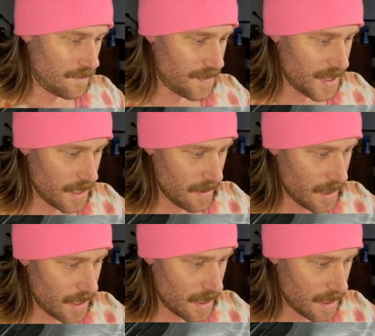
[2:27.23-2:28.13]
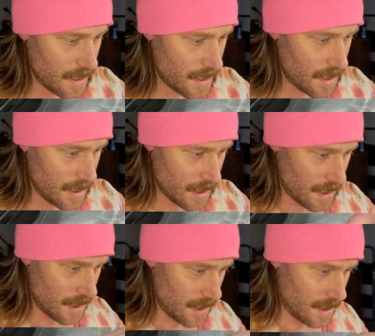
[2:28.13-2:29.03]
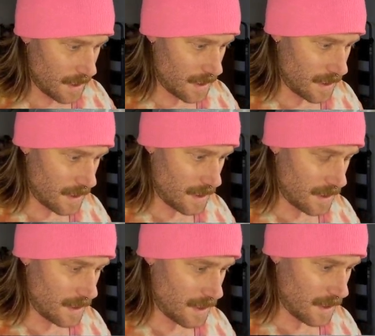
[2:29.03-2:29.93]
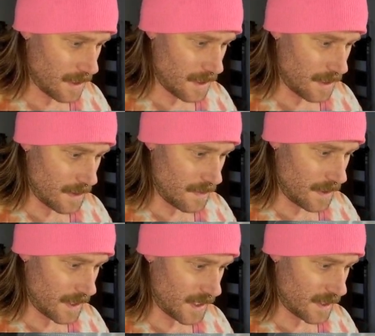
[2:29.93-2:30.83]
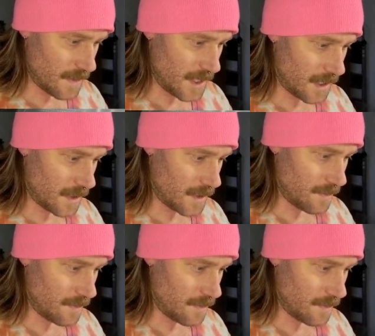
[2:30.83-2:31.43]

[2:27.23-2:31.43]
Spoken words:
bearing, and then we got some extra